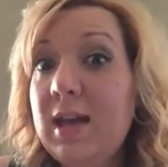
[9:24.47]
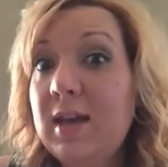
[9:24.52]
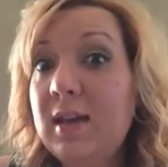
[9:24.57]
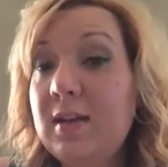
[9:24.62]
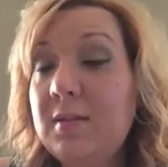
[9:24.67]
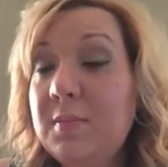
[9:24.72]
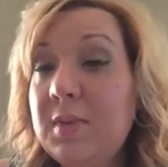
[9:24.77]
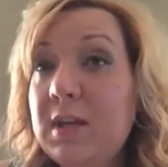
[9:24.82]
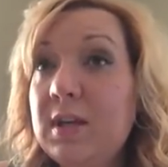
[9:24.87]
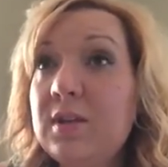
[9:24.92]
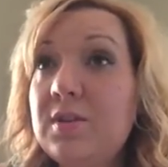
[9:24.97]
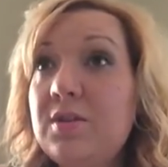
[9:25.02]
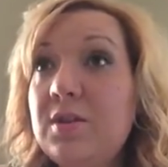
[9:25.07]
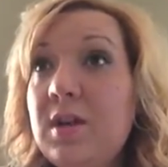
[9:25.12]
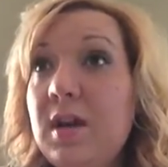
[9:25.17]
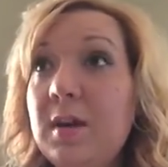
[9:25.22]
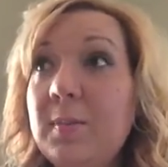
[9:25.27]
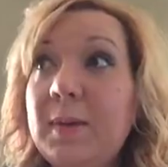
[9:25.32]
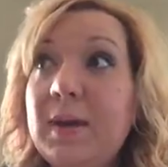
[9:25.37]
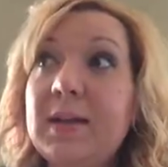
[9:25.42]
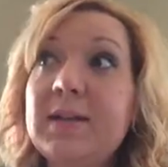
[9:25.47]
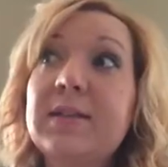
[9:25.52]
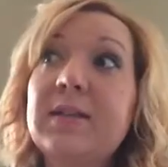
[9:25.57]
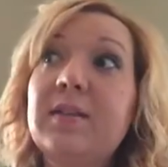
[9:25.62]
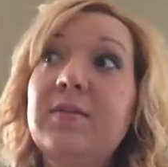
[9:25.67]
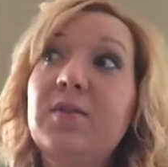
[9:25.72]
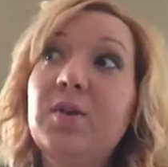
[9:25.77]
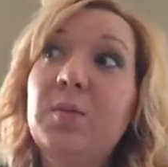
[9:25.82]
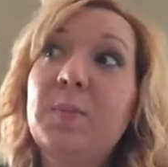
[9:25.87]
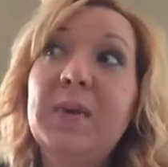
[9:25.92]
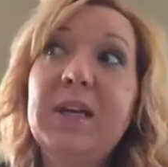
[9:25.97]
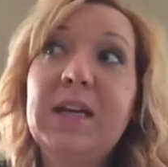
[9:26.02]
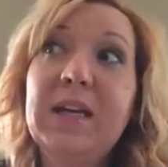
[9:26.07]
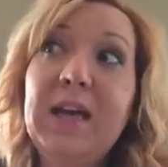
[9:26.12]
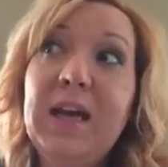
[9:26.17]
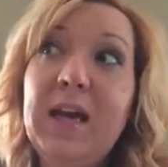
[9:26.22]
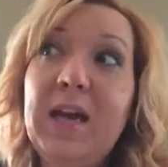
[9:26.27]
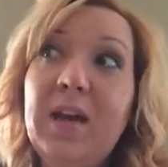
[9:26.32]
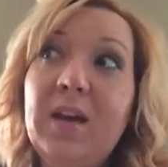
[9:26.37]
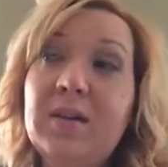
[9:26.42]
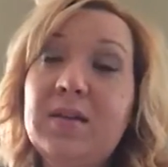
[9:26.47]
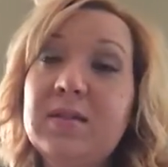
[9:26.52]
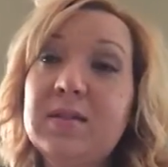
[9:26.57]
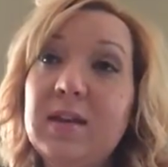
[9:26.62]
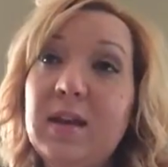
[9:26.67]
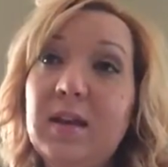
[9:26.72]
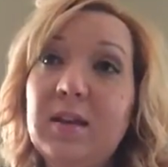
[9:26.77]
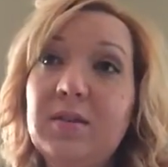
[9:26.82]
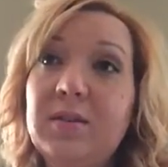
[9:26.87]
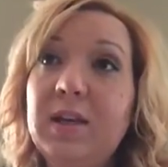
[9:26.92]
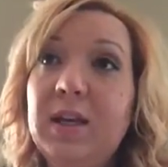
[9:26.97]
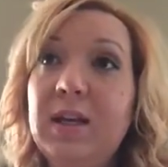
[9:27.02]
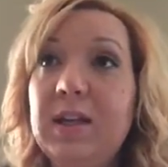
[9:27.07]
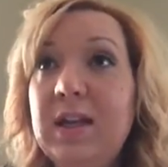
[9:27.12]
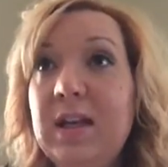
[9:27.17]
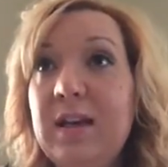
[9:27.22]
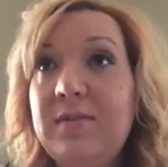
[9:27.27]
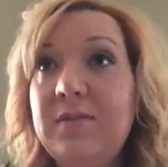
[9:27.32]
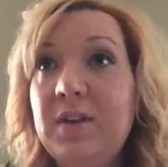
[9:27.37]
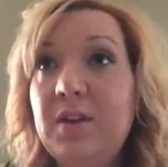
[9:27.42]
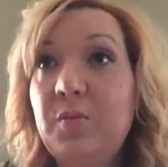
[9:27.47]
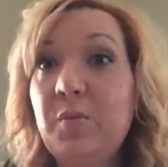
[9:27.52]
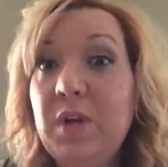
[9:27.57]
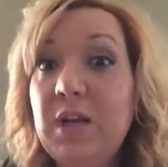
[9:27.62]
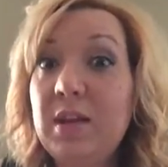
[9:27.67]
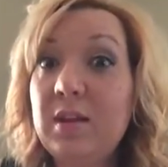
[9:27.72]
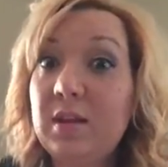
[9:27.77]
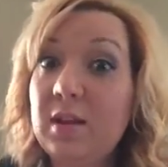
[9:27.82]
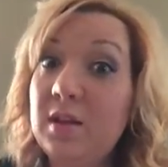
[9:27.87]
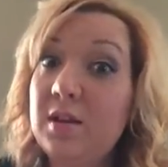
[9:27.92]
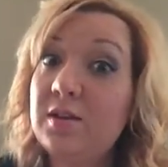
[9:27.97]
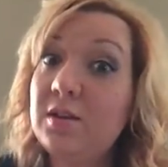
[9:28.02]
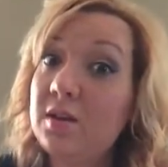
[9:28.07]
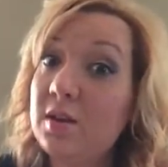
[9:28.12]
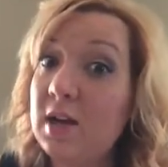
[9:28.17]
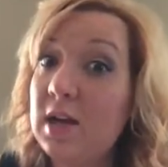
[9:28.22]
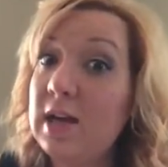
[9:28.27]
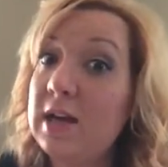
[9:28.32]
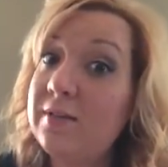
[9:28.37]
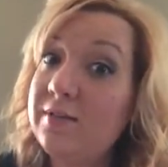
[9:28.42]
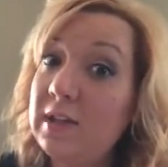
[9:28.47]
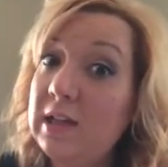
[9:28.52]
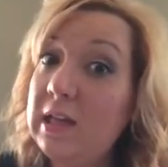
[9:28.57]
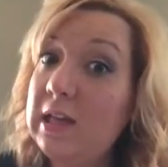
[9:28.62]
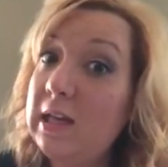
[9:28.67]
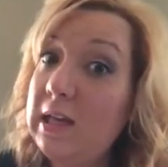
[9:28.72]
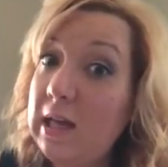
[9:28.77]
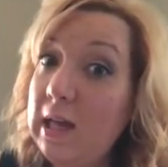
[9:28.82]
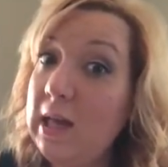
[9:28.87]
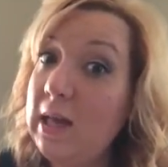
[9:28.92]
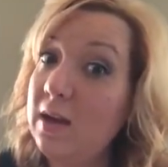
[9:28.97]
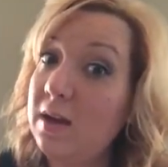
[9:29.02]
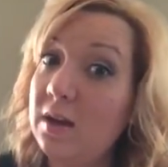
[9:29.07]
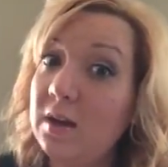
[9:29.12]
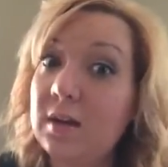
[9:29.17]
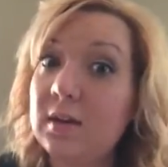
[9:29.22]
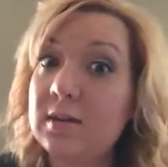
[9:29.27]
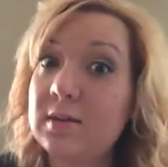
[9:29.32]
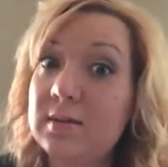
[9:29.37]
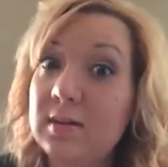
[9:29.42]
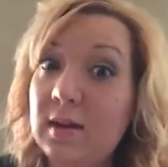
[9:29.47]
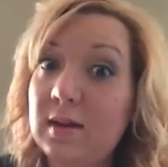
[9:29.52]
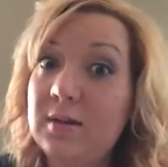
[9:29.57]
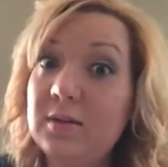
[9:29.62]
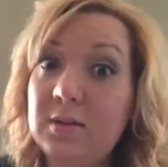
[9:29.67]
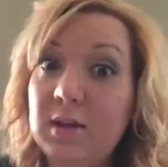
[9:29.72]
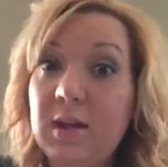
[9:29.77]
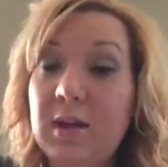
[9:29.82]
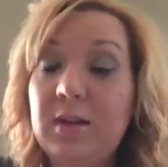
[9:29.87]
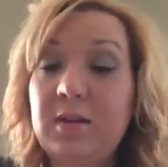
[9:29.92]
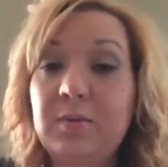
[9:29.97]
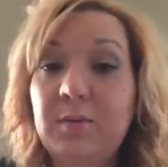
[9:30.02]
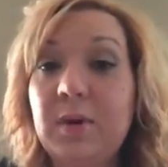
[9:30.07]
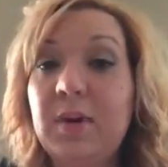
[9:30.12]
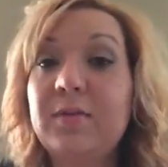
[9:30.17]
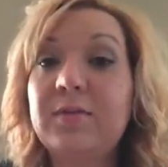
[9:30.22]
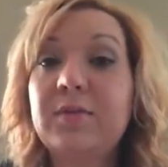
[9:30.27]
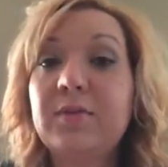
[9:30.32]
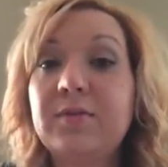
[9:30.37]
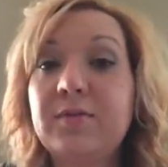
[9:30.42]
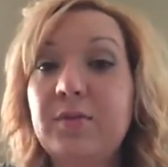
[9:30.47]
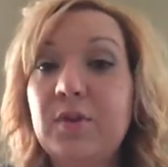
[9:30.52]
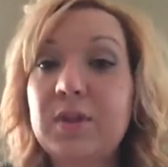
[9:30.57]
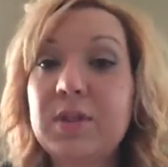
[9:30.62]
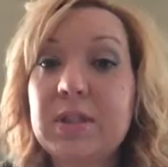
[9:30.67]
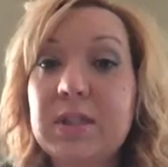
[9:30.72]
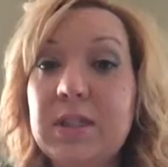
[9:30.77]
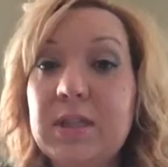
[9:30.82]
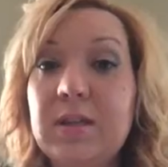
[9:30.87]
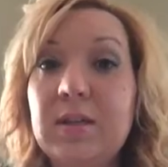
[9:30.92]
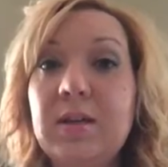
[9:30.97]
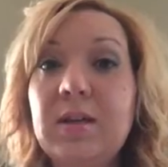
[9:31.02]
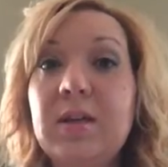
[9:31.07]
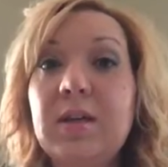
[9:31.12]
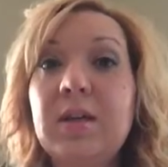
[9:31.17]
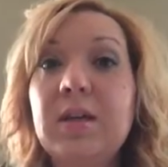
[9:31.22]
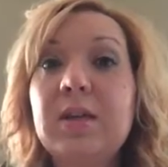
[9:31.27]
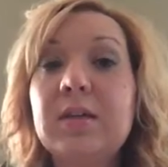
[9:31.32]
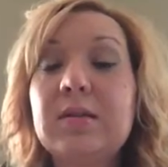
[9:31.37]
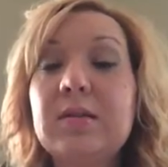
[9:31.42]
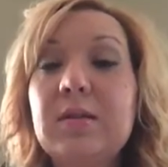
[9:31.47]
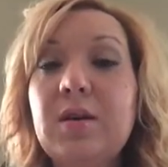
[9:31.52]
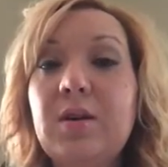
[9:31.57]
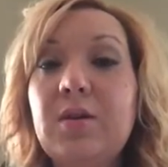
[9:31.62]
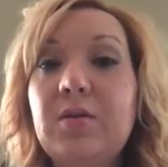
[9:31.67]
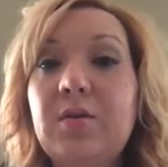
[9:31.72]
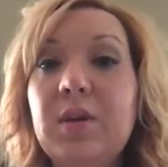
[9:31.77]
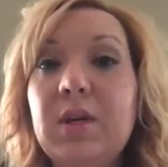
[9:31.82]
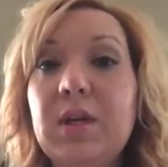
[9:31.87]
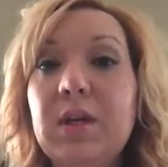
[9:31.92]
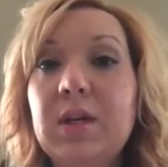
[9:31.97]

and because you got a positive OPK on cycle day 11, we think you're going to ovulate again on cycle day 12 through 14. So